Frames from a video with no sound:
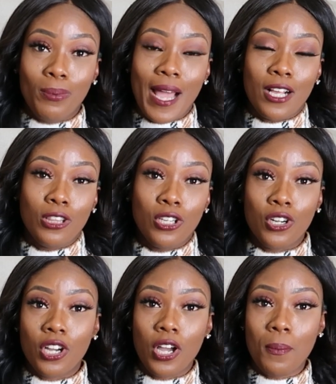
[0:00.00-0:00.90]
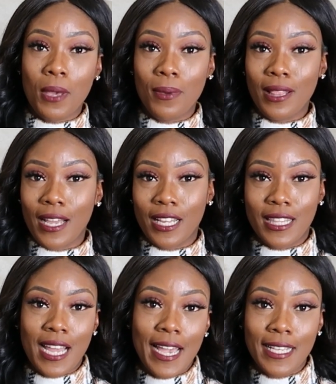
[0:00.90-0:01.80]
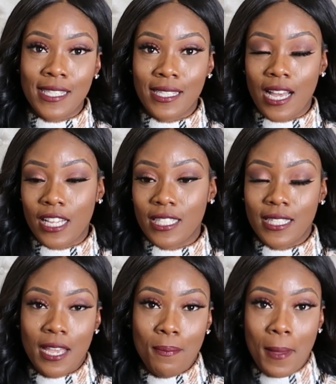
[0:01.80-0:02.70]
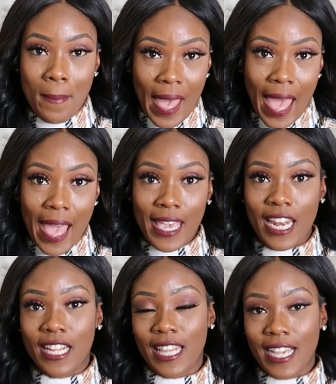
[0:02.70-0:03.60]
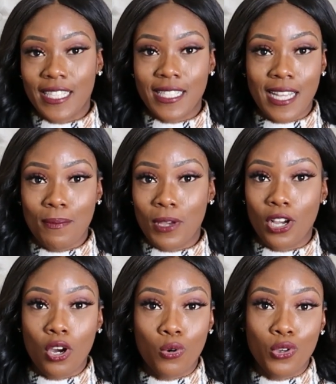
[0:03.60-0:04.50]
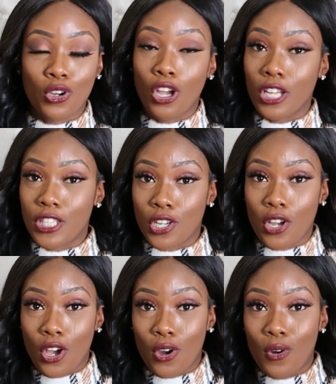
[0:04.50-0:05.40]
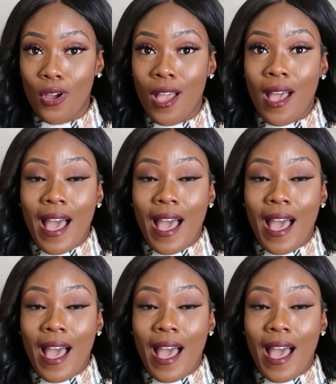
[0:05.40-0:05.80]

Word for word: black look, maybe like a nice statement bag and a nice statement coat, you're good to go.